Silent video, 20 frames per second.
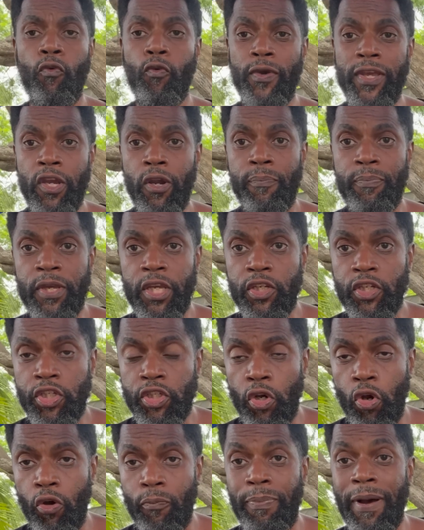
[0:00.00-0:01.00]
we are being
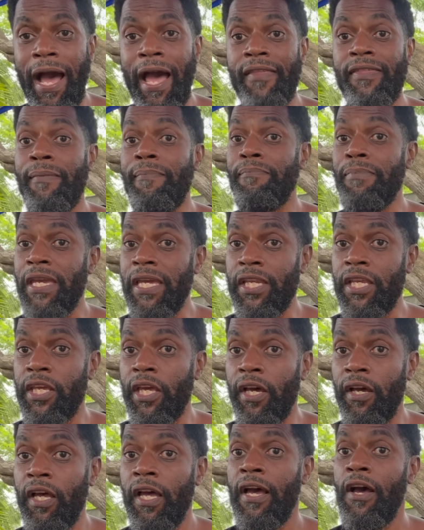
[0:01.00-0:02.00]
shown by the
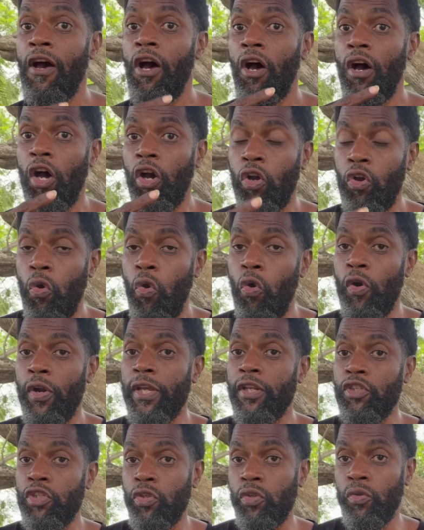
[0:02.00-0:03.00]
media, according
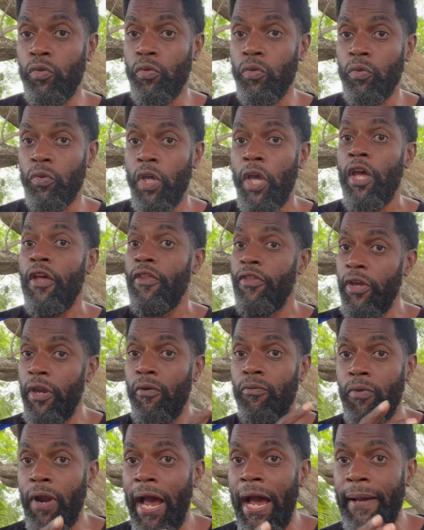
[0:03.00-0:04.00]
to their
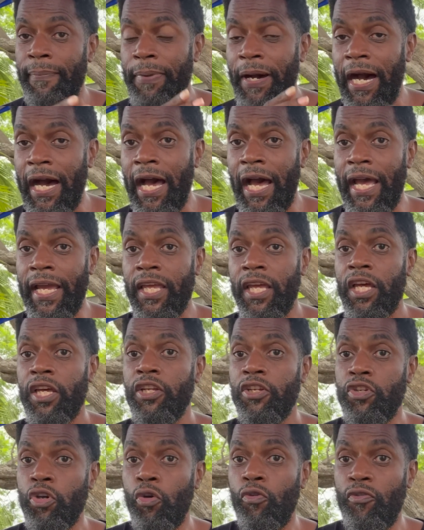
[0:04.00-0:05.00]
rabbi,
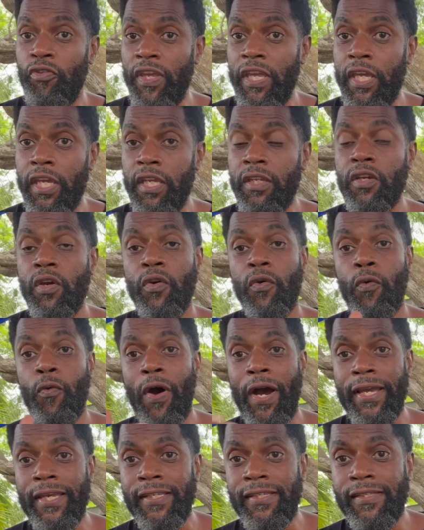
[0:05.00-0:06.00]

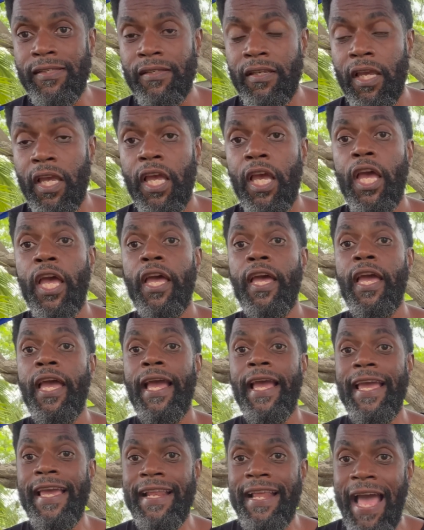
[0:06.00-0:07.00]
J3WS,
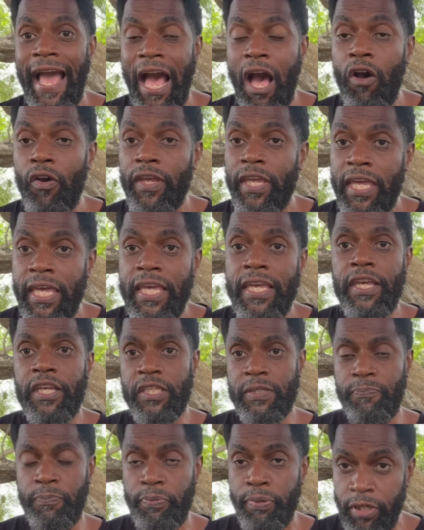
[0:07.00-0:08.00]
in how he
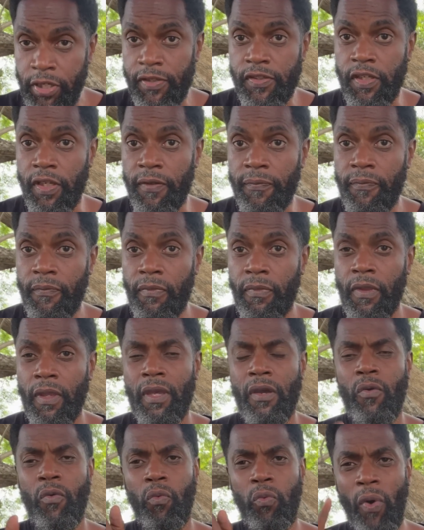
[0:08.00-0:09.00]
puts it.
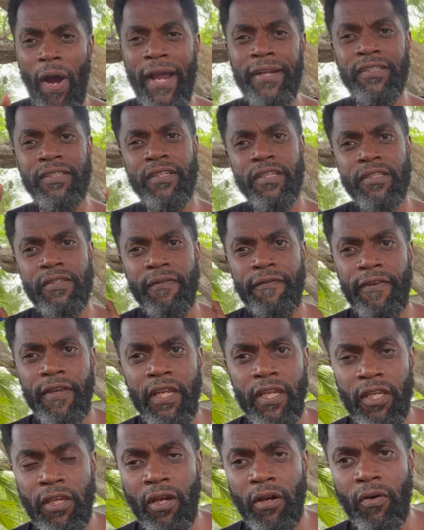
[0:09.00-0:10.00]
Watch this
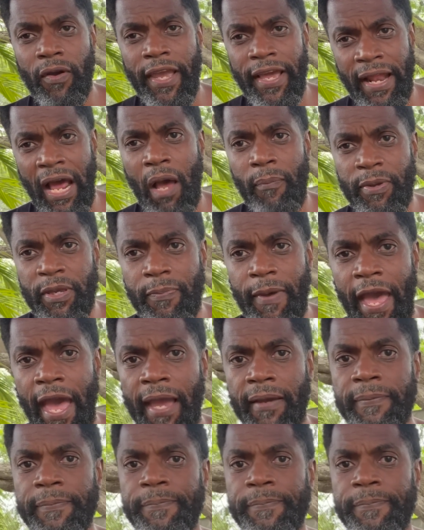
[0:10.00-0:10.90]
video and I'll be back.